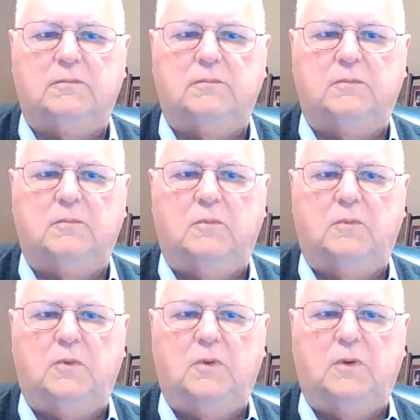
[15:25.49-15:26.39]
Yeah,
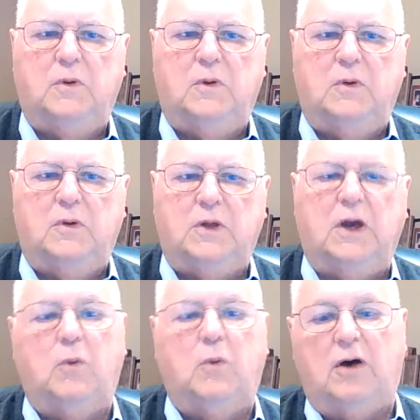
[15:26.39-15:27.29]
yeah,
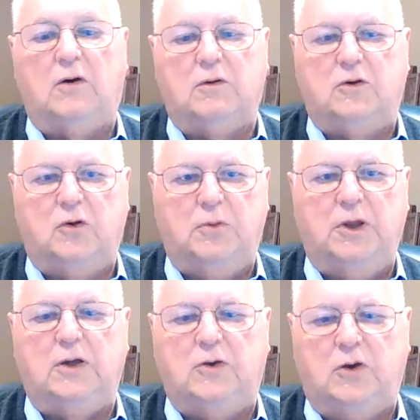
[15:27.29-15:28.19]
yeah. Well, could
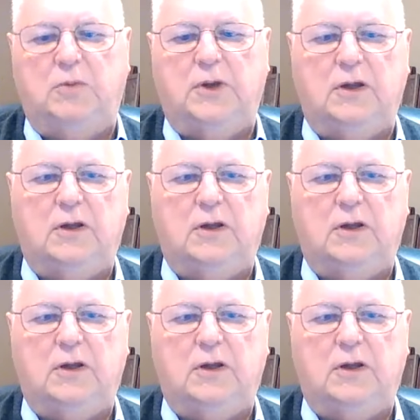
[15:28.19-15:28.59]
be, could be.